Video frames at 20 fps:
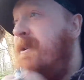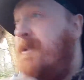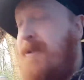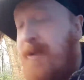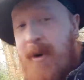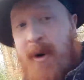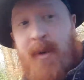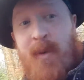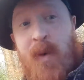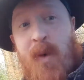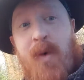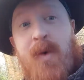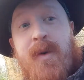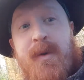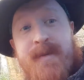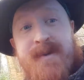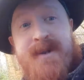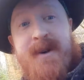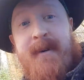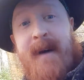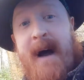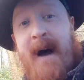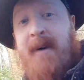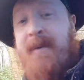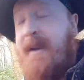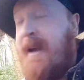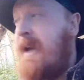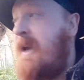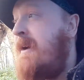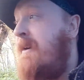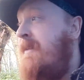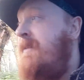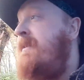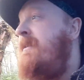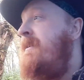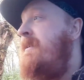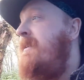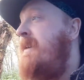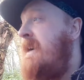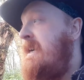there are wolves around here
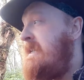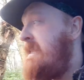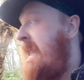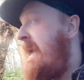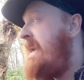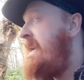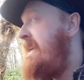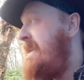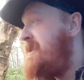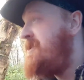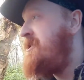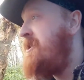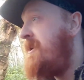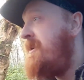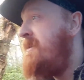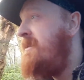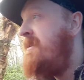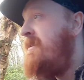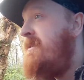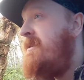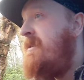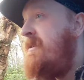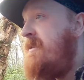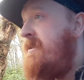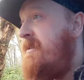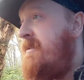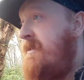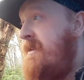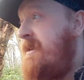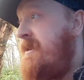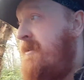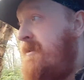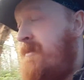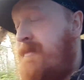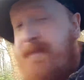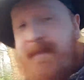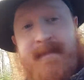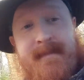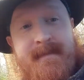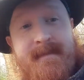in Lancashire,
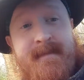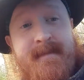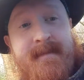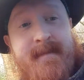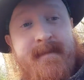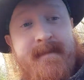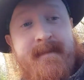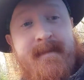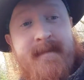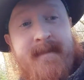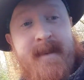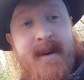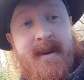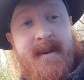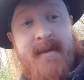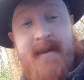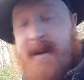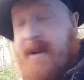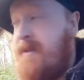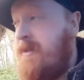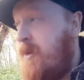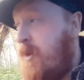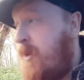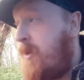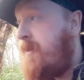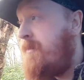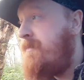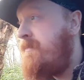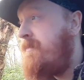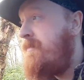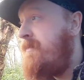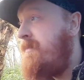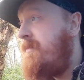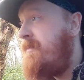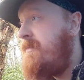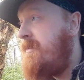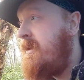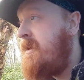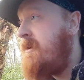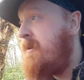and in the hope,
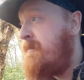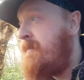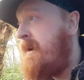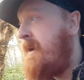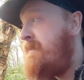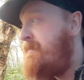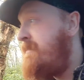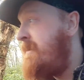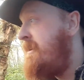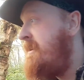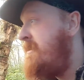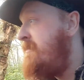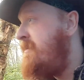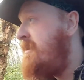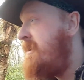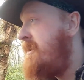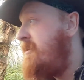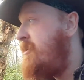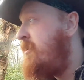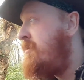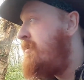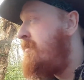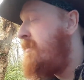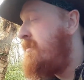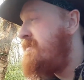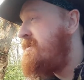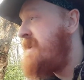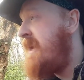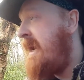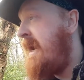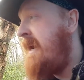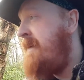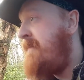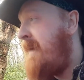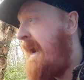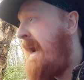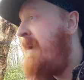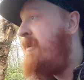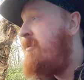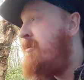by within a couple of months' time,
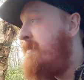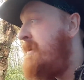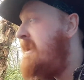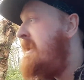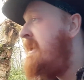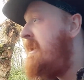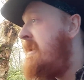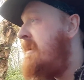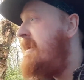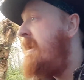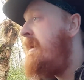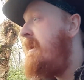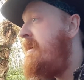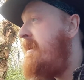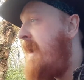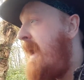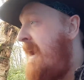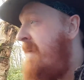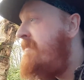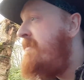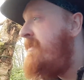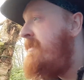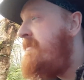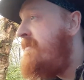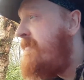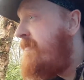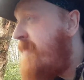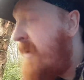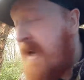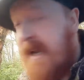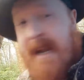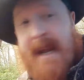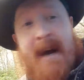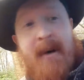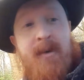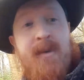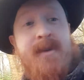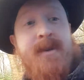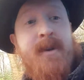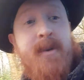I will be here every frigging
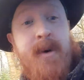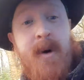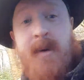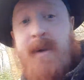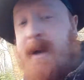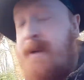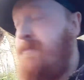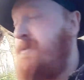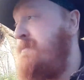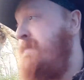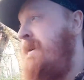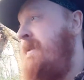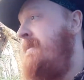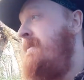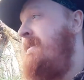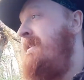hour that God gives me.